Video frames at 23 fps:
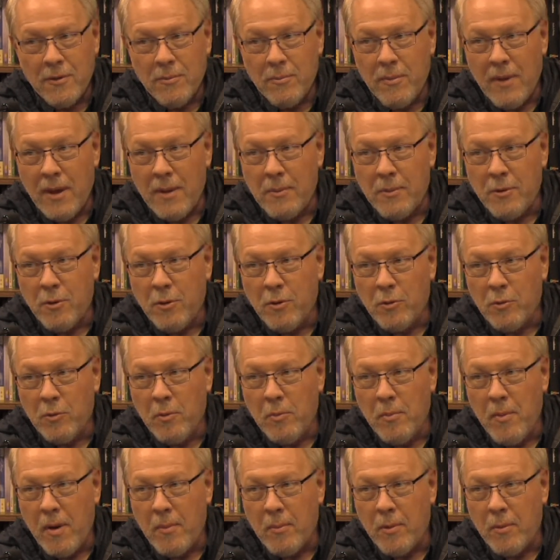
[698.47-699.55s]
Maybe you can
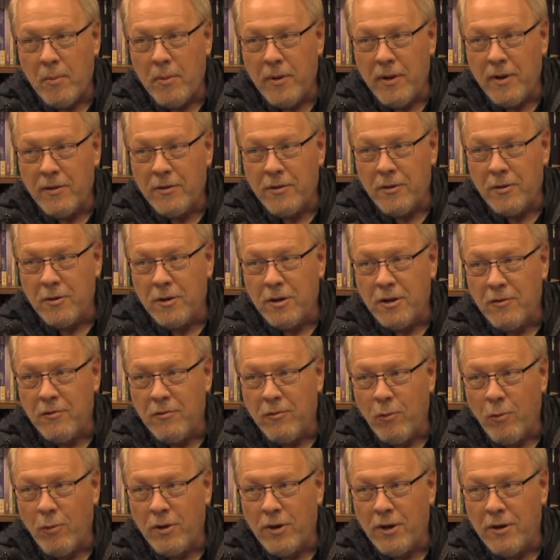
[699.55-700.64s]
remember being 13,
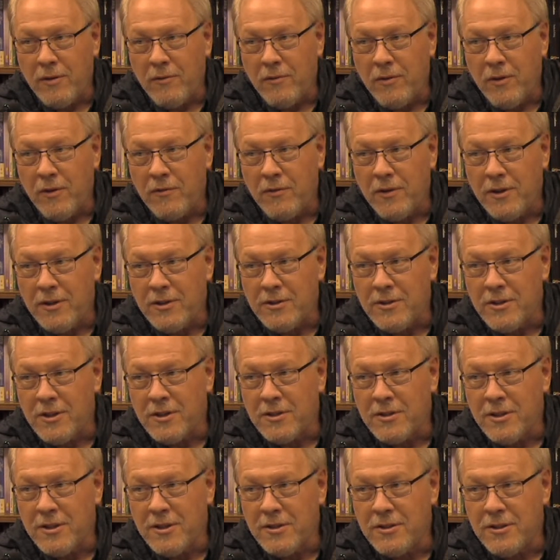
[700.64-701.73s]
14, 15,
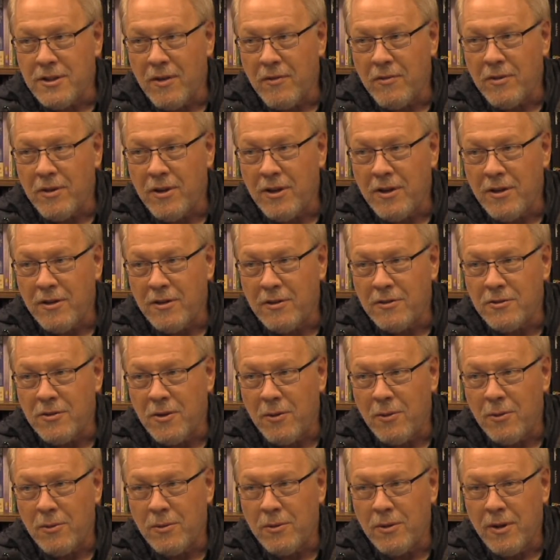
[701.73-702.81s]
16, 17 years
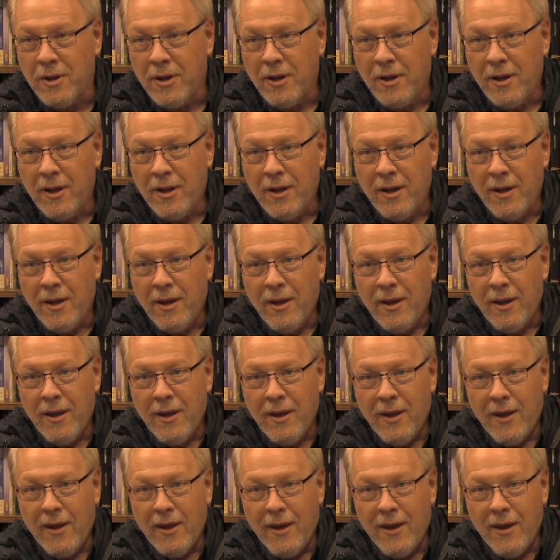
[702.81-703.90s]
old,
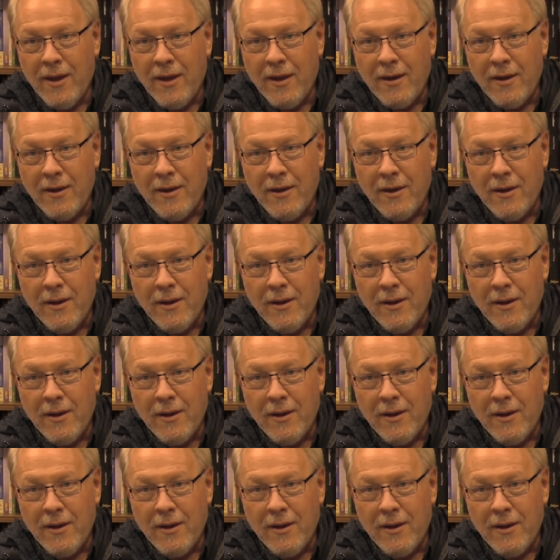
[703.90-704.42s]
and